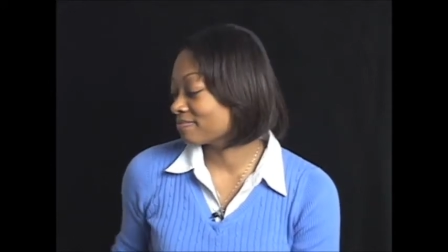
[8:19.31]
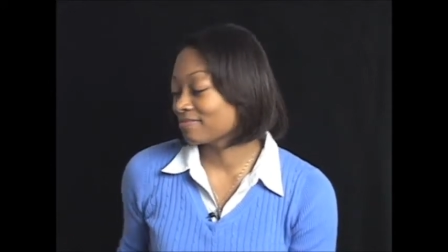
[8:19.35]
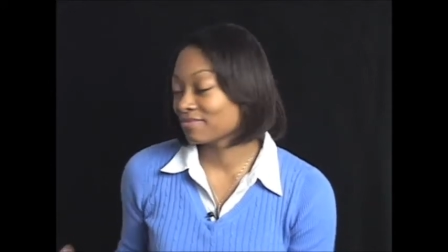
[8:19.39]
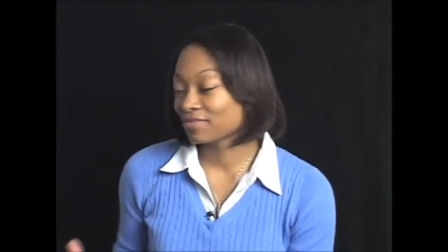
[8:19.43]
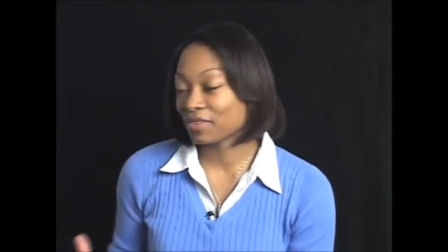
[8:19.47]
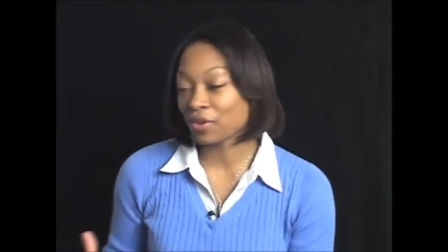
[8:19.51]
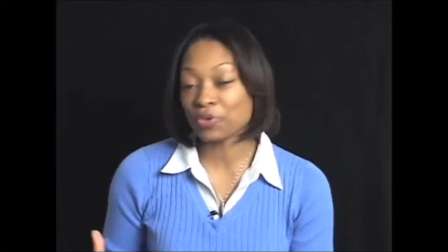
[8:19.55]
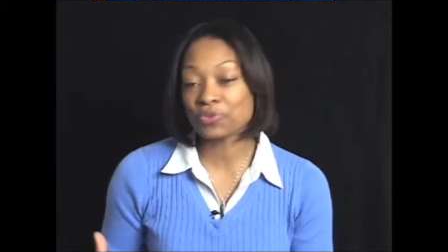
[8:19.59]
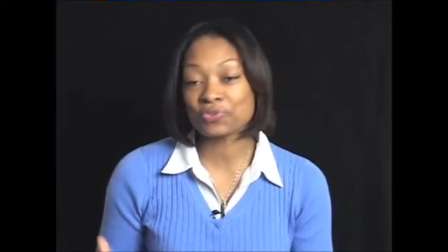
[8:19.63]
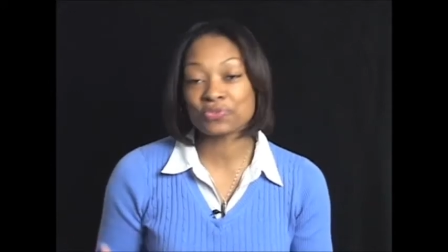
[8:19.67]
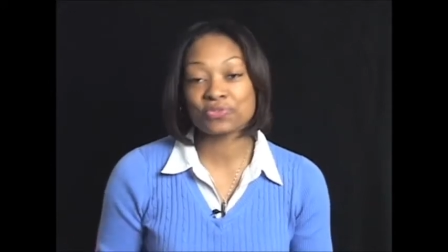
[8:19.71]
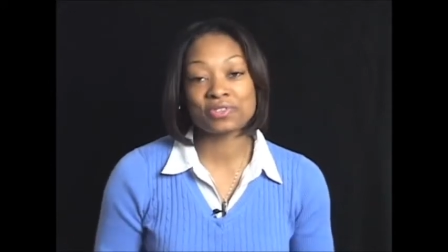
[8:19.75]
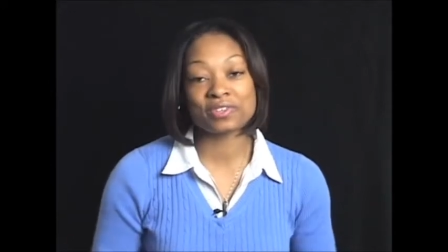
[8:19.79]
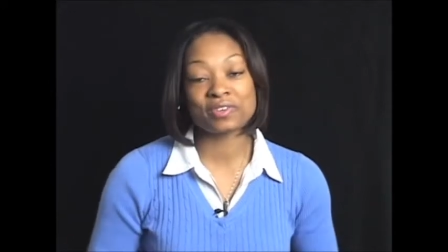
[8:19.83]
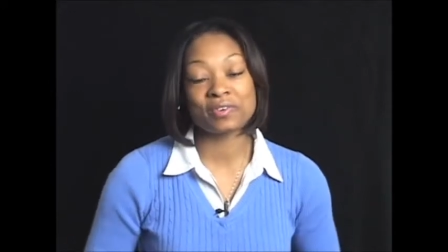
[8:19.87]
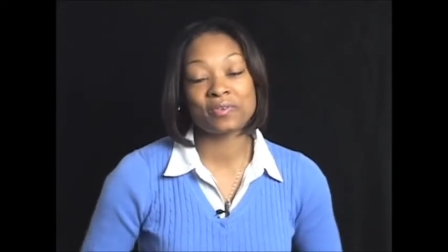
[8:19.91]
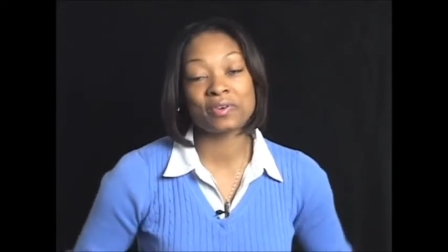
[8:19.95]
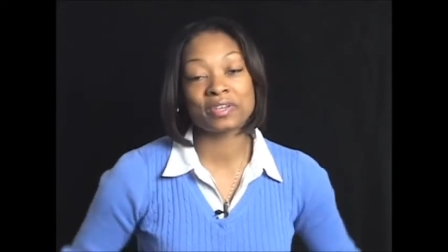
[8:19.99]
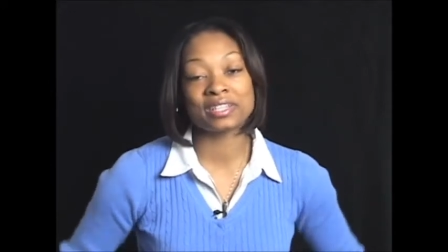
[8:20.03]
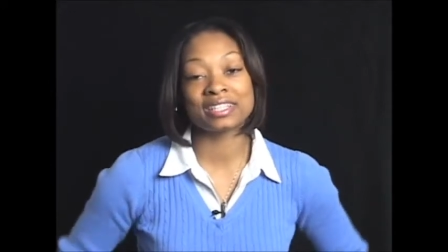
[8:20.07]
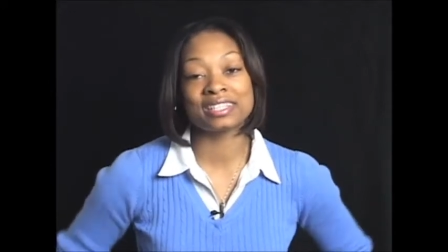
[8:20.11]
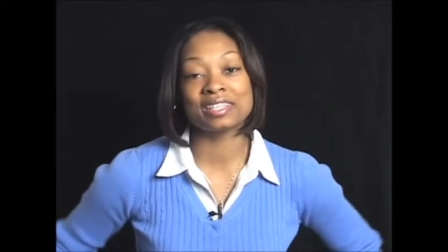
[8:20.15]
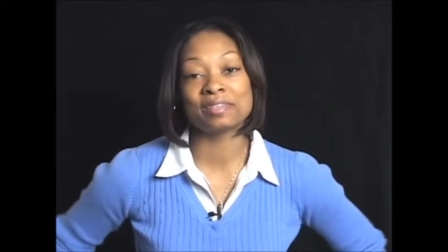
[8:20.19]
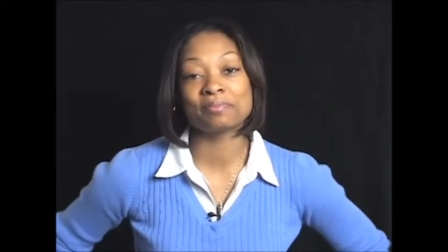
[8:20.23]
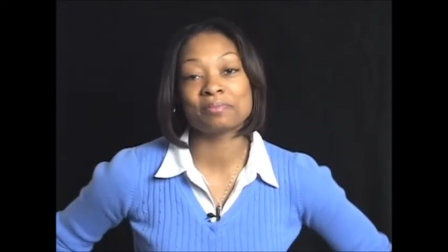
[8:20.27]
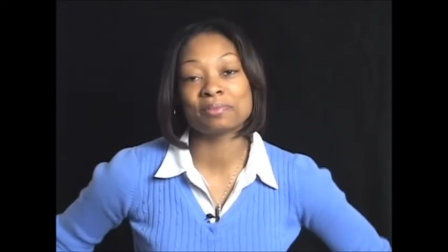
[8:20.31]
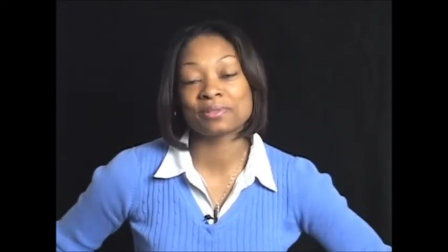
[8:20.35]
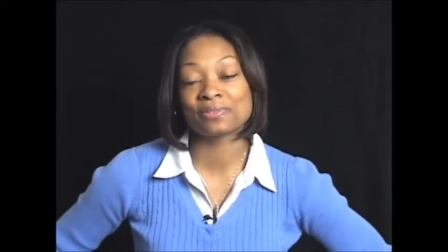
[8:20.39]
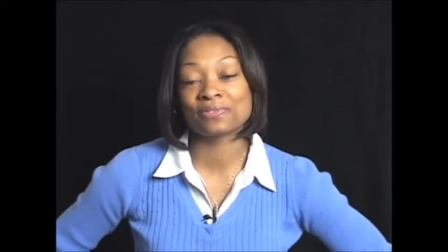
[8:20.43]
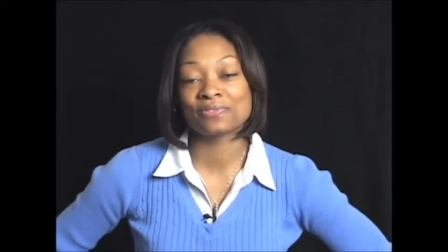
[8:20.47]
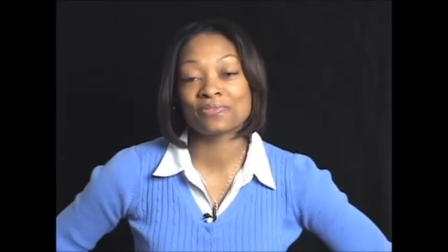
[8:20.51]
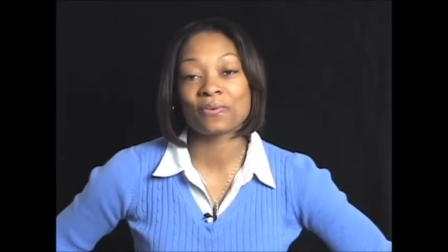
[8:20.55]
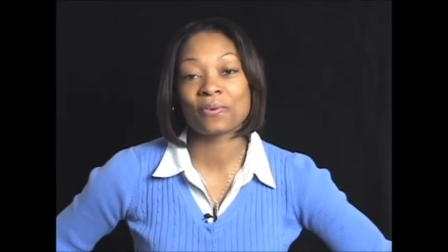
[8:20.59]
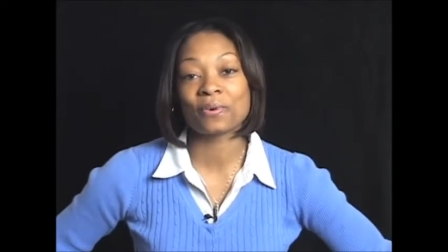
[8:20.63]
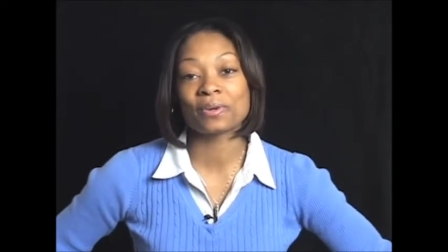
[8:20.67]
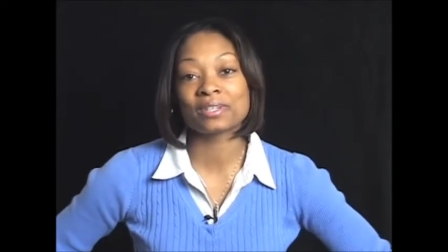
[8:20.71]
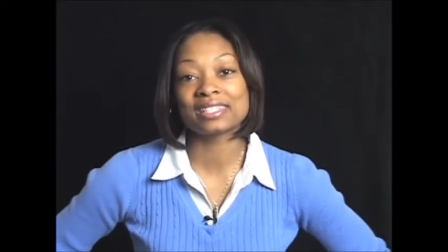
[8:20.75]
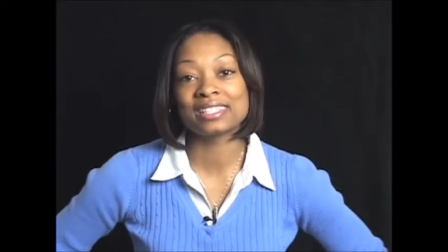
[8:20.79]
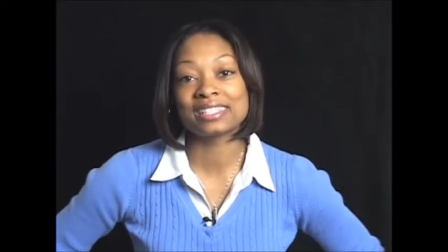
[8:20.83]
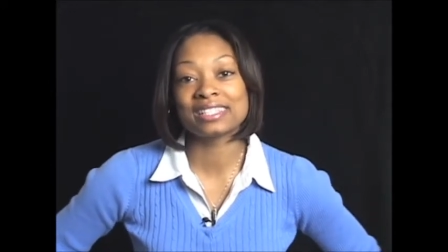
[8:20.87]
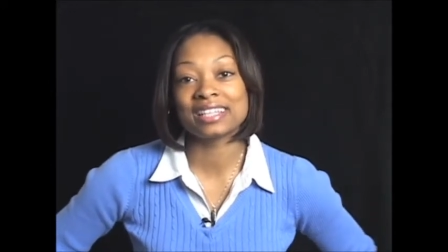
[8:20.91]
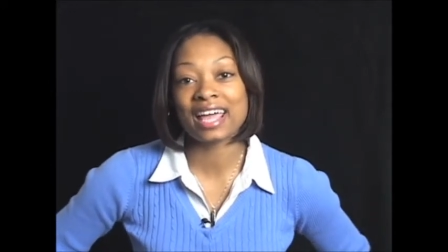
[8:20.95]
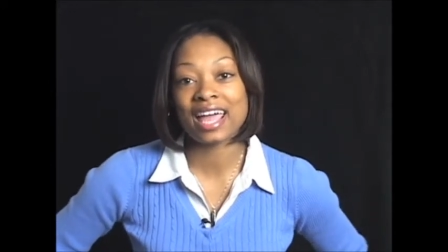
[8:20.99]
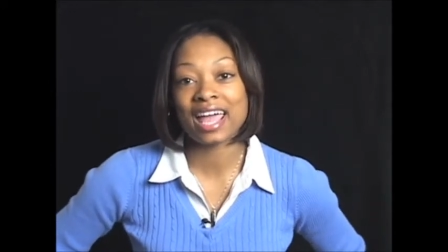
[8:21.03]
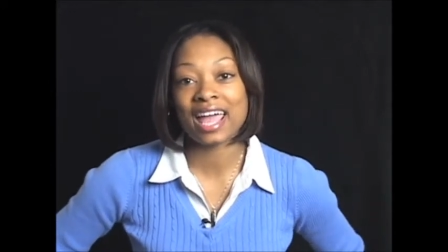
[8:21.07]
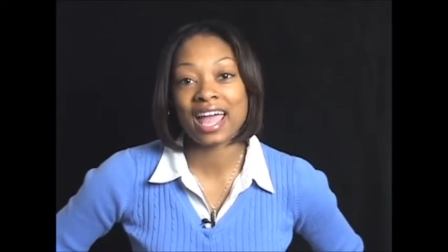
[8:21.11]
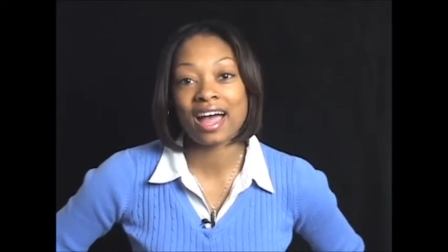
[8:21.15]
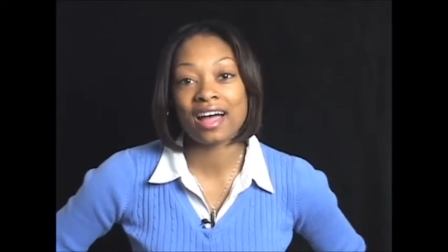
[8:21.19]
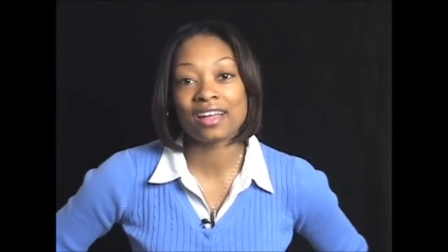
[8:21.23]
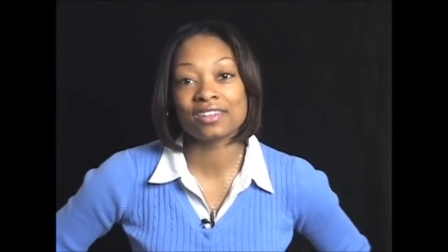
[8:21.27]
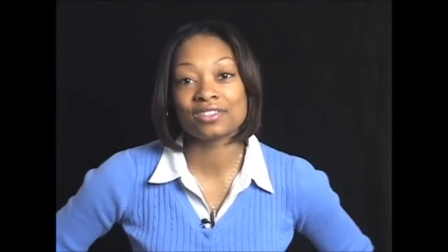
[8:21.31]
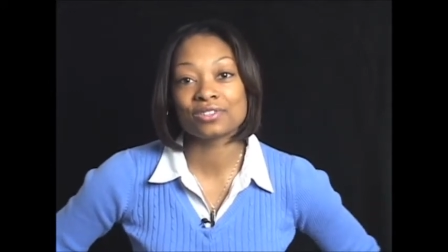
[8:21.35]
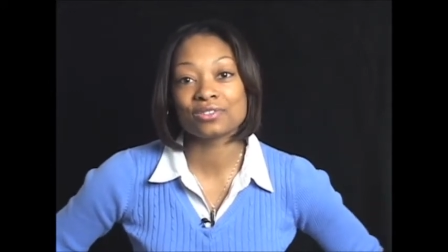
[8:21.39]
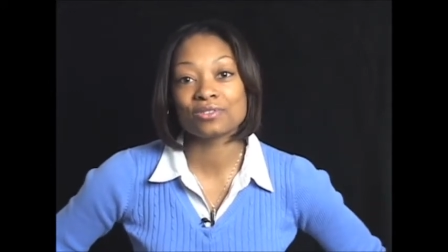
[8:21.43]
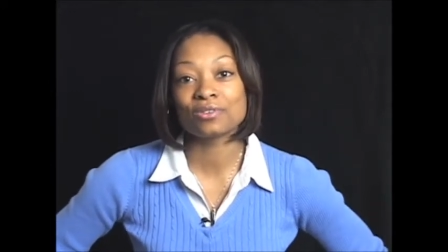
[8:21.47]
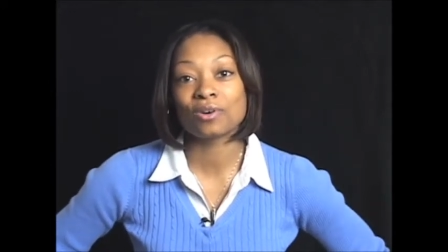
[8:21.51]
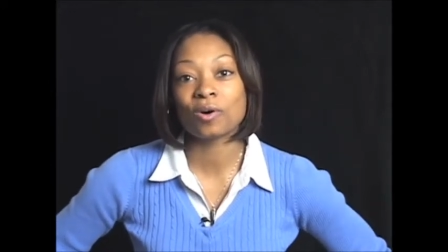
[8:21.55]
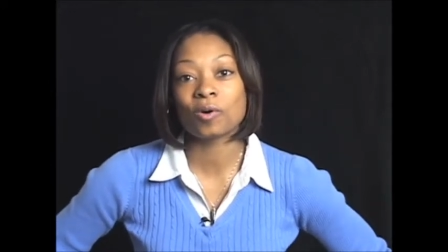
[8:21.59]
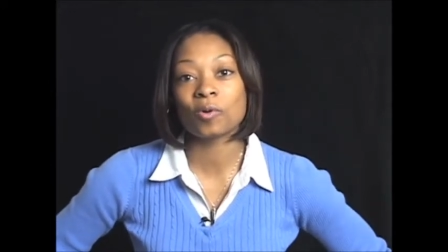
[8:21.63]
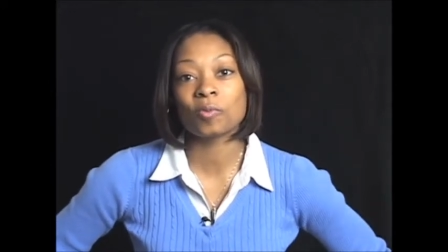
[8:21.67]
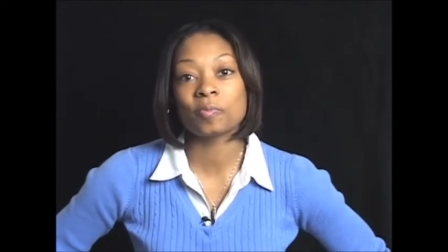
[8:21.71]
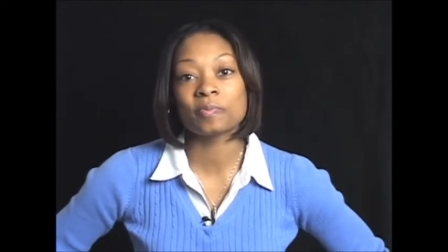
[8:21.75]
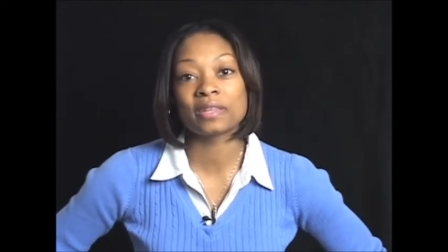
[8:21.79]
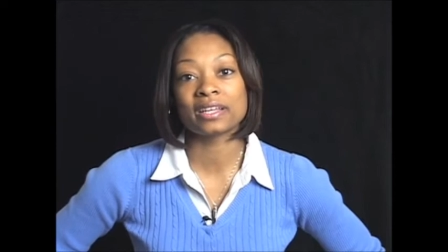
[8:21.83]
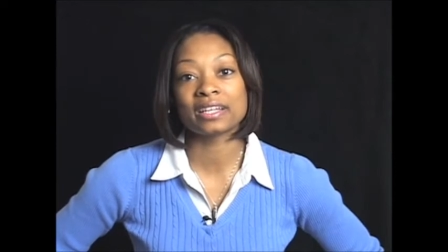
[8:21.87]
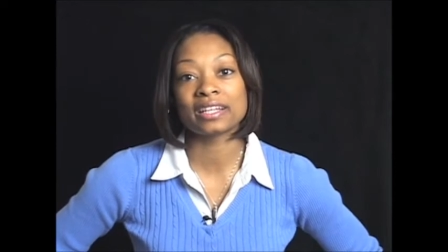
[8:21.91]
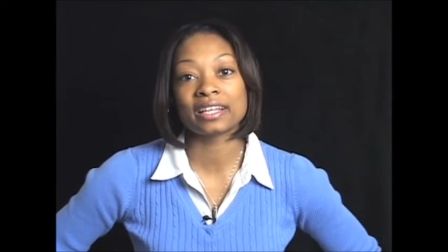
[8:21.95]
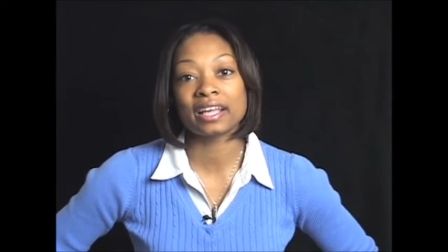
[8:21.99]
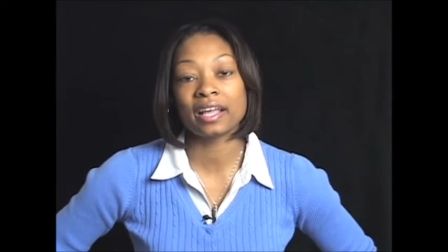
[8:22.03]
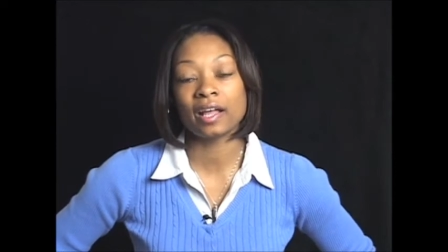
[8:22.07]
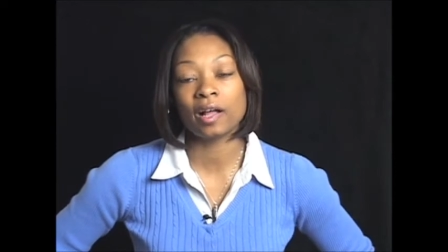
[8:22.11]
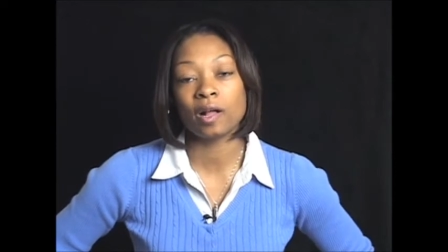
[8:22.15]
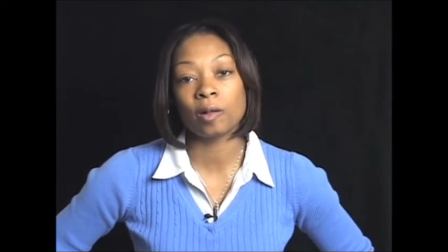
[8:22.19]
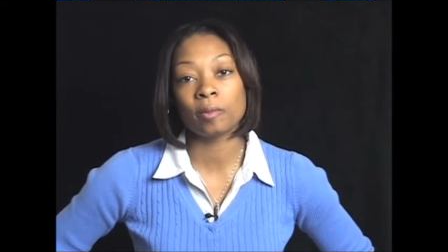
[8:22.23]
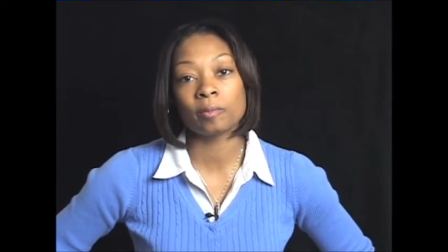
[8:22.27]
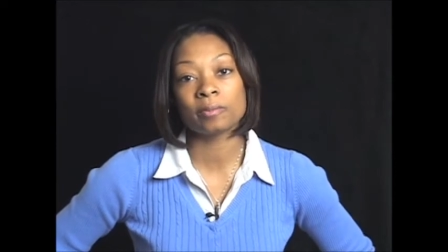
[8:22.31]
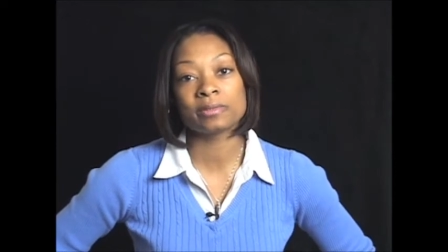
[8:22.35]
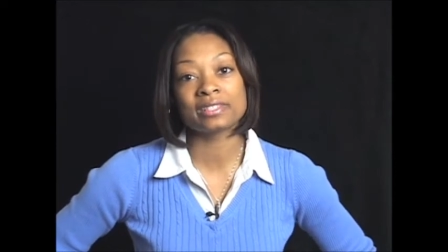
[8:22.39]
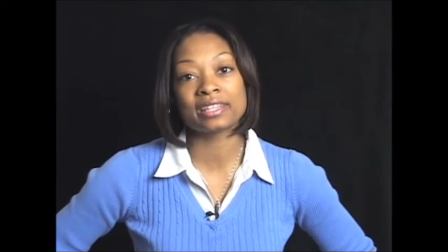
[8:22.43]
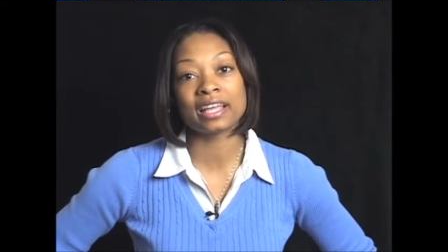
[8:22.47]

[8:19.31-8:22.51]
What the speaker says: those are your quick tips for today. I do hope that it helps.